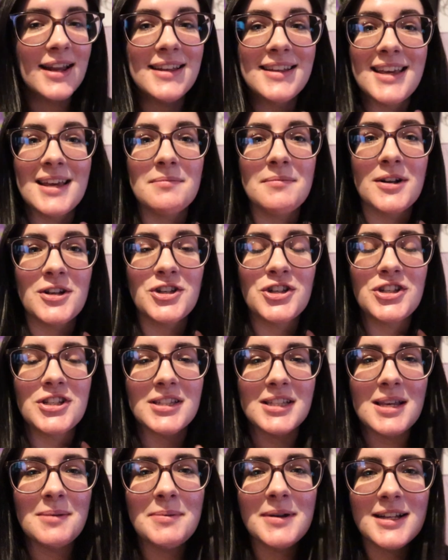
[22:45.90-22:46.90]
get much
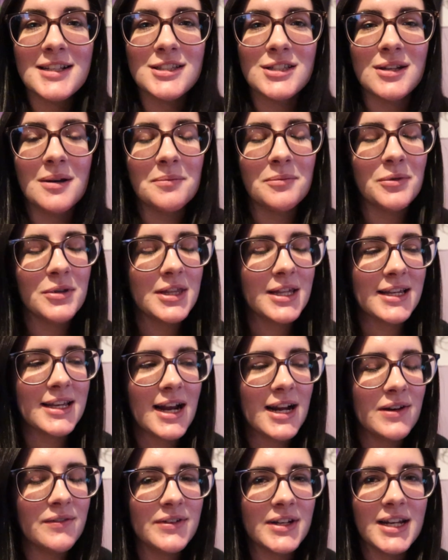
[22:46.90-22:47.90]
sleep in, so I'm really
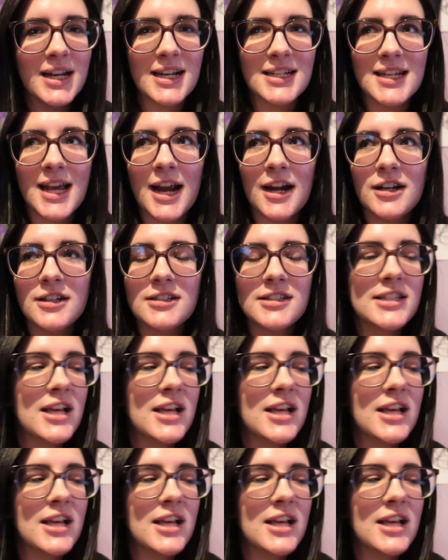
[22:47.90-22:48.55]
kind of getting tired.